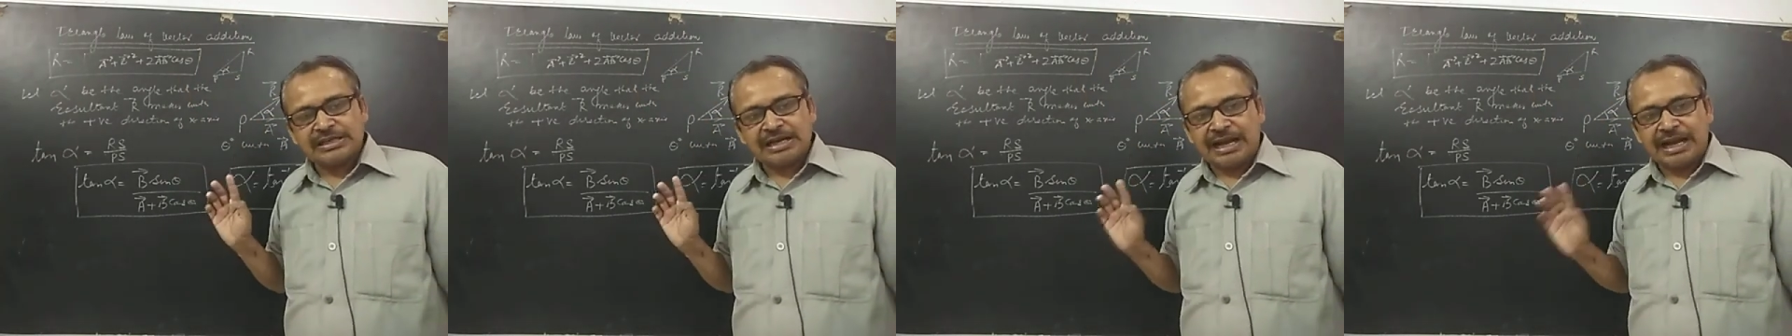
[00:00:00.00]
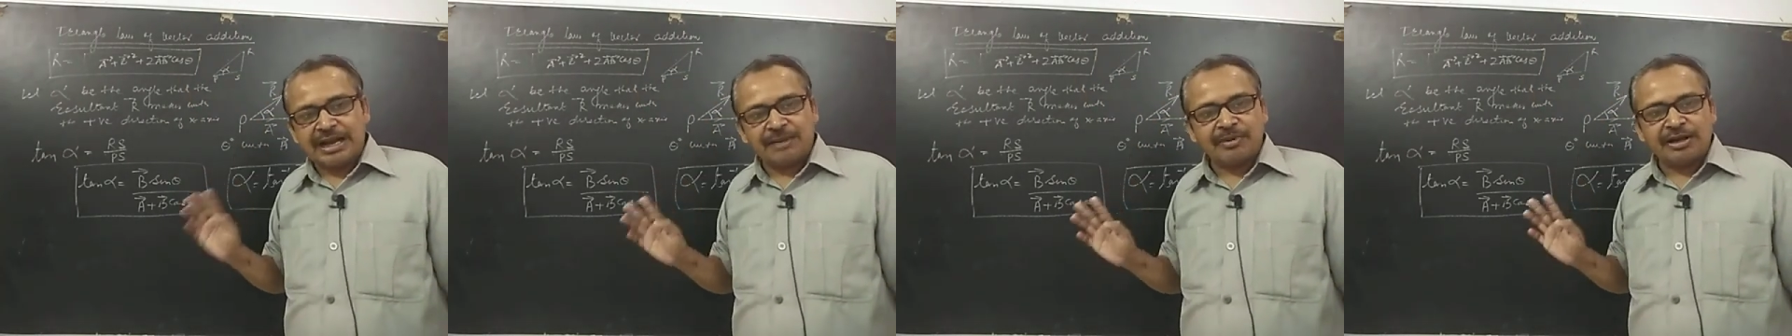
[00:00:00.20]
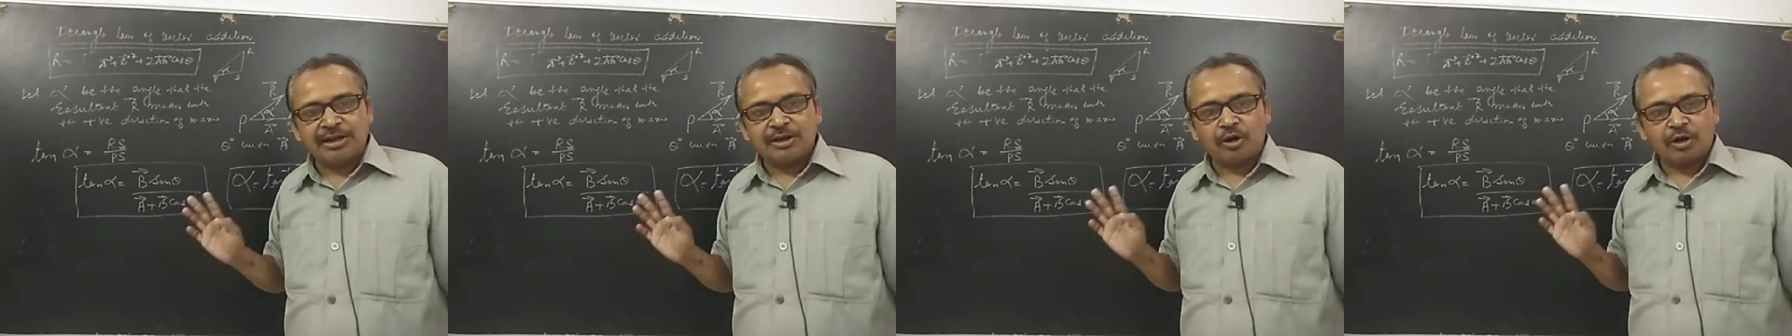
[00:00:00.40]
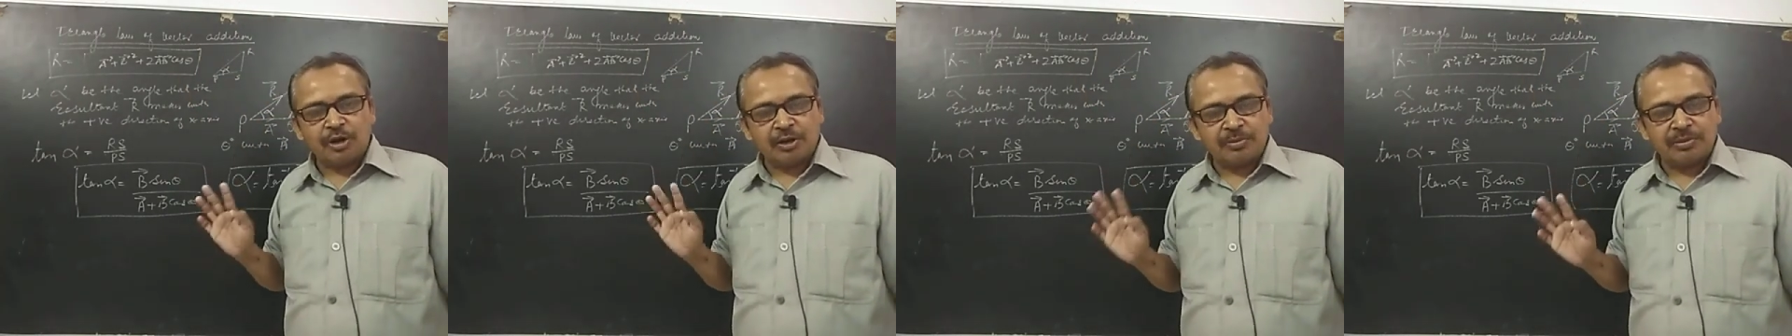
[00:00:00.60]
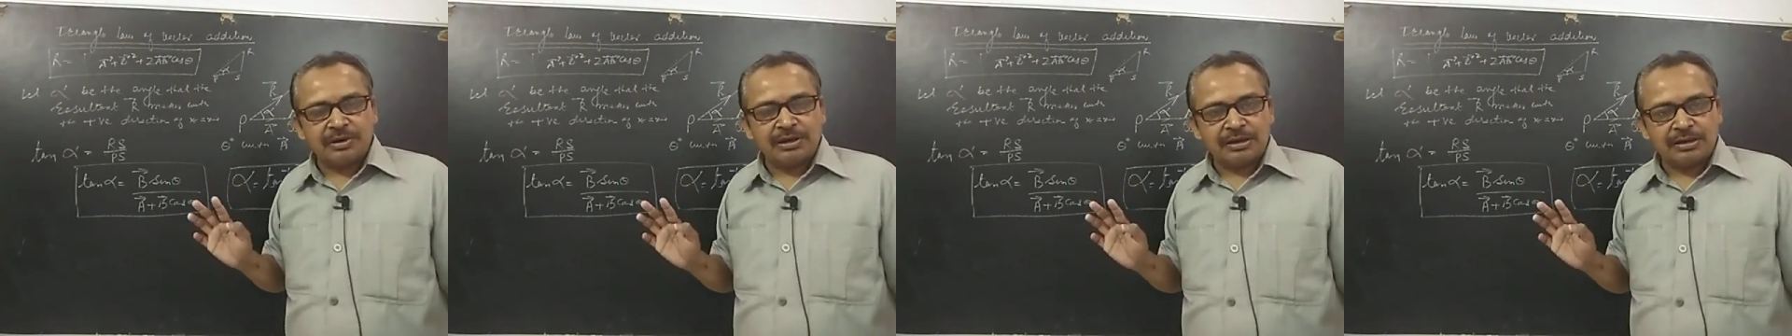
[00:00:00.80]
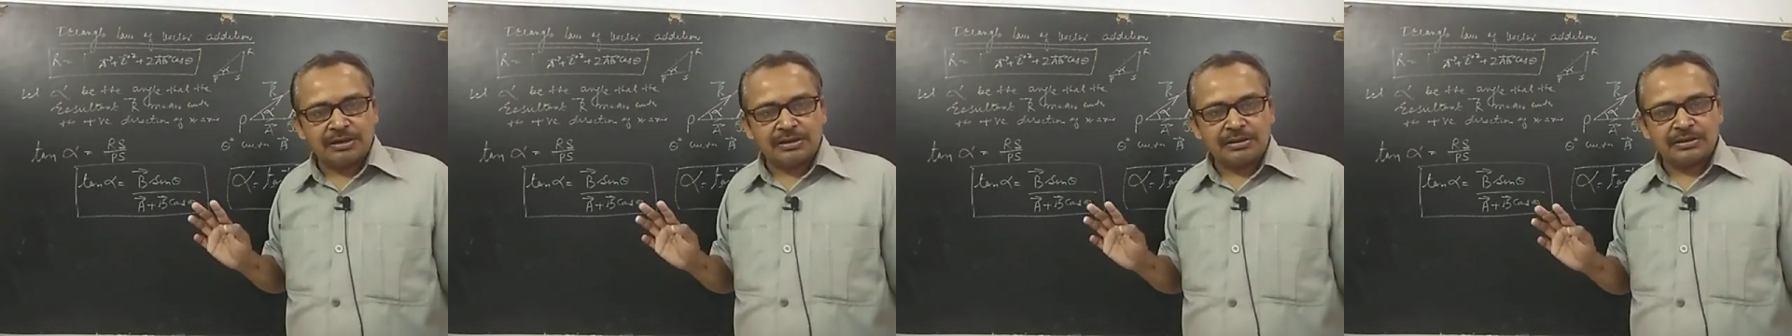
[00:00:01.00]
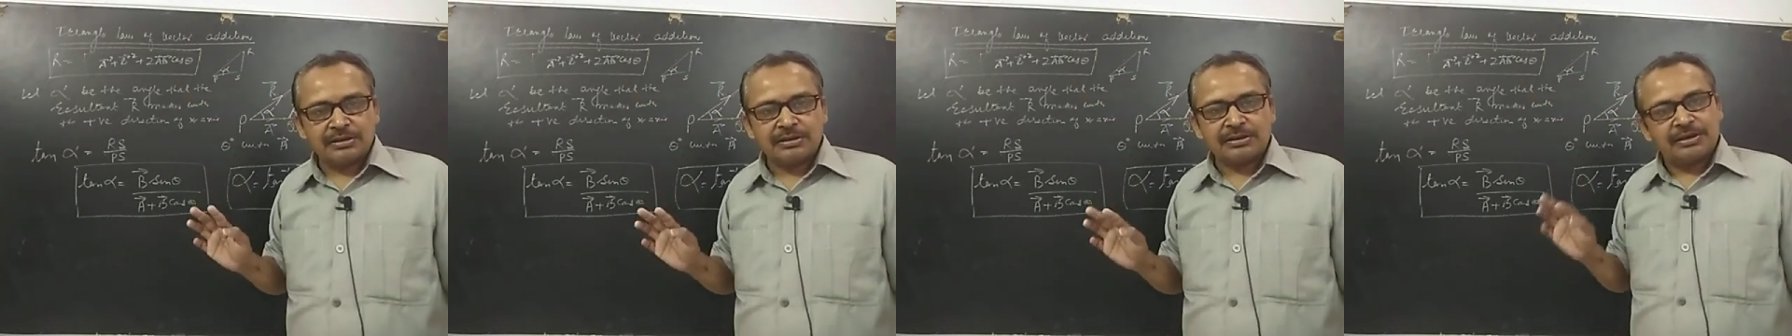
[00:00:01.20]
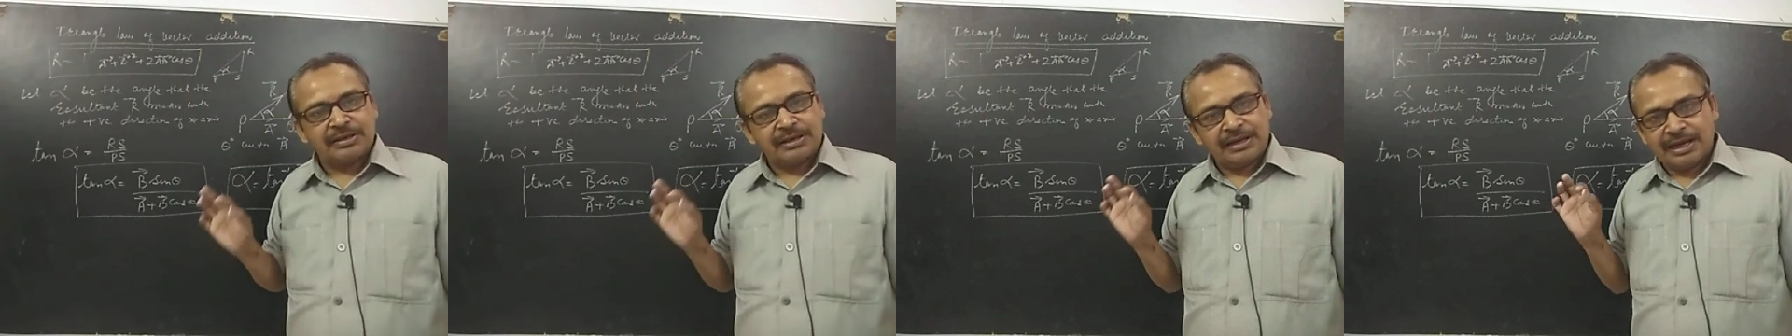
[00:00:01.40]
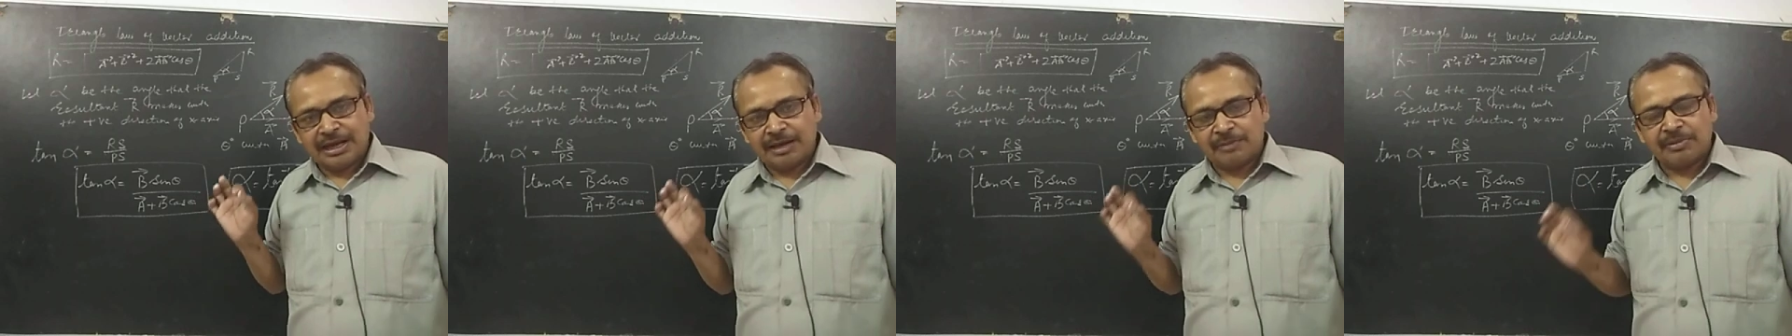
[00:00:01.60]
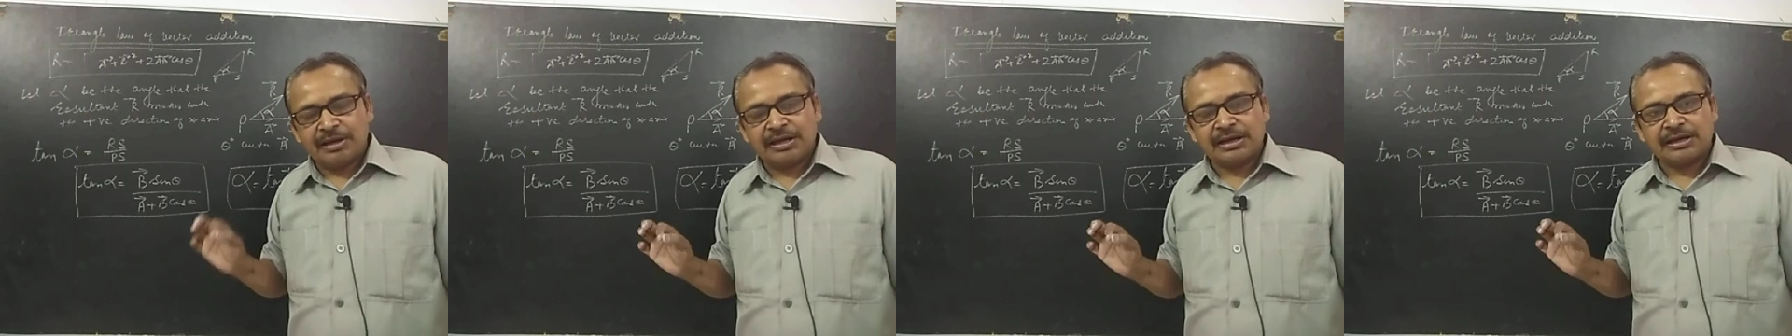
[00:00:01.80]
Am I audible?
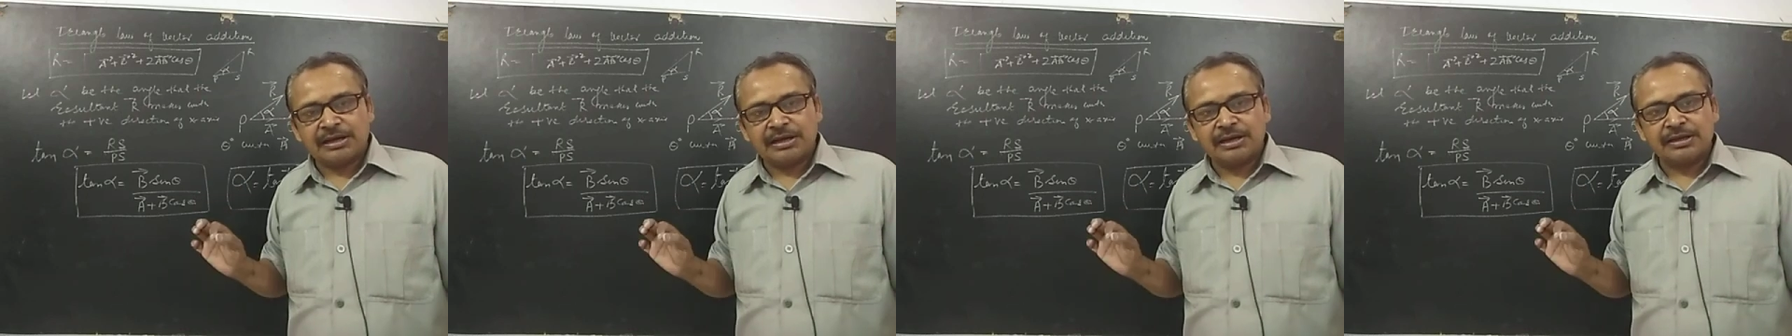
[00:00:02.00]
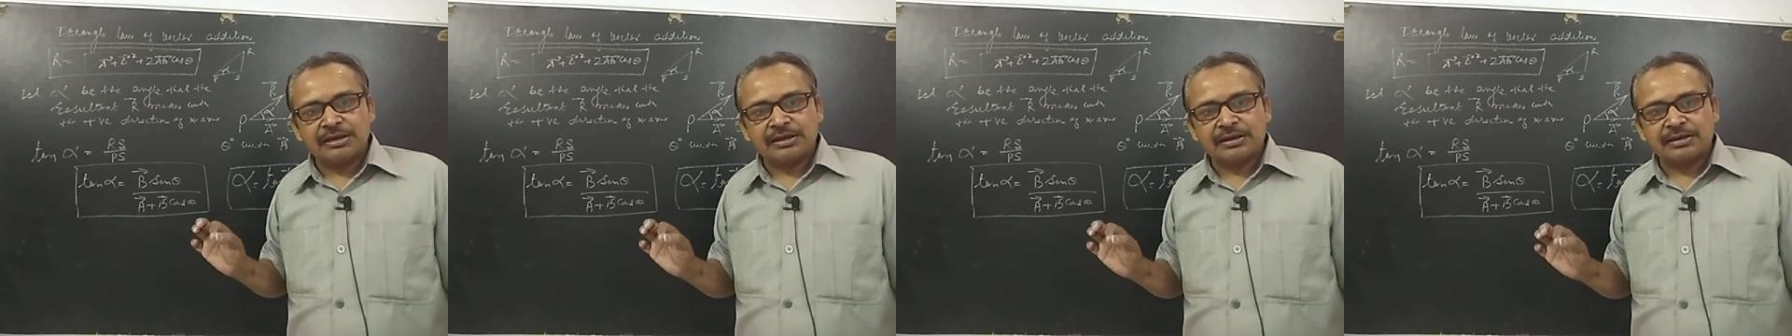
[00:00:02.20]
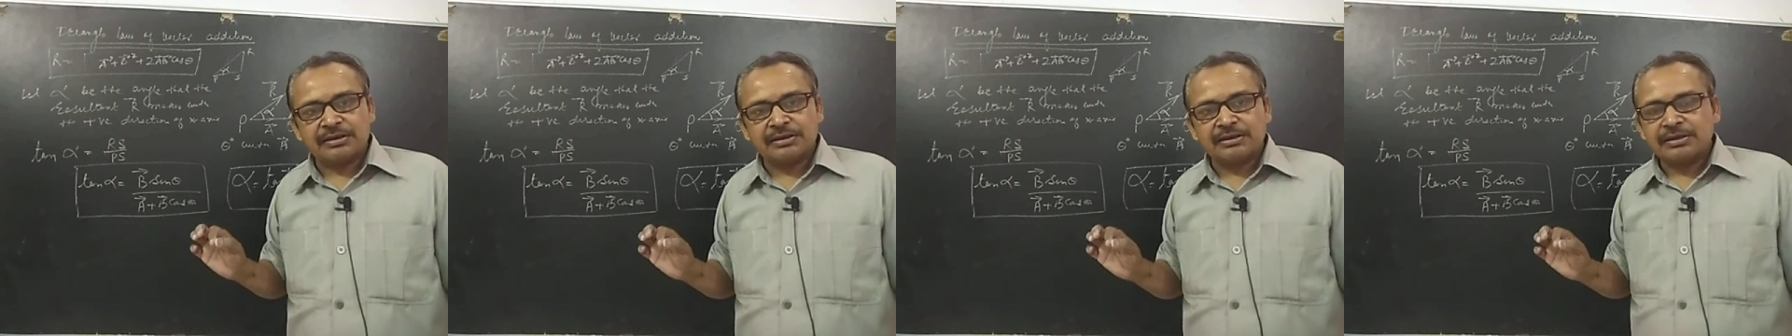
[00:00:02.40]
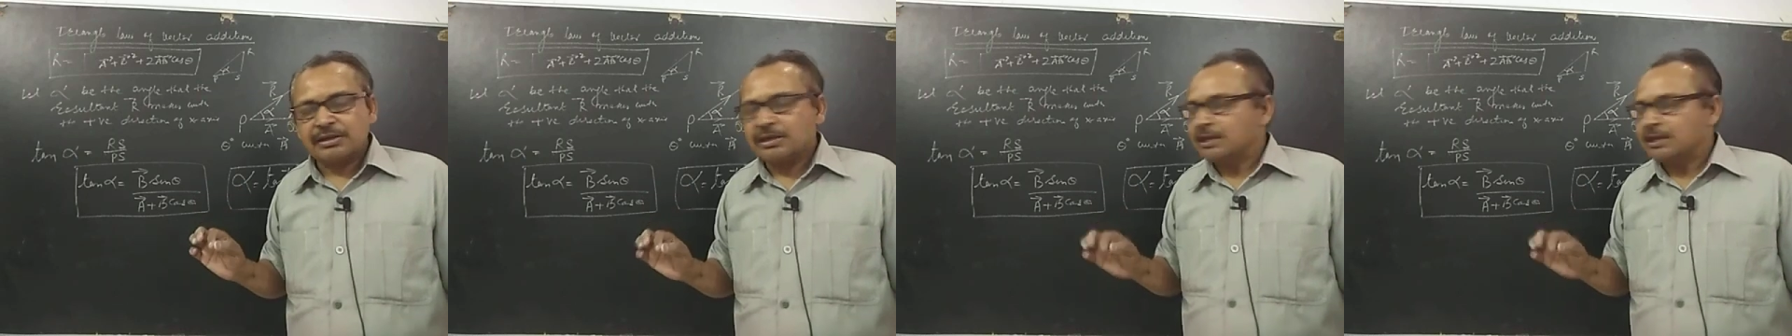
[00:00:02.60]
Am I clear?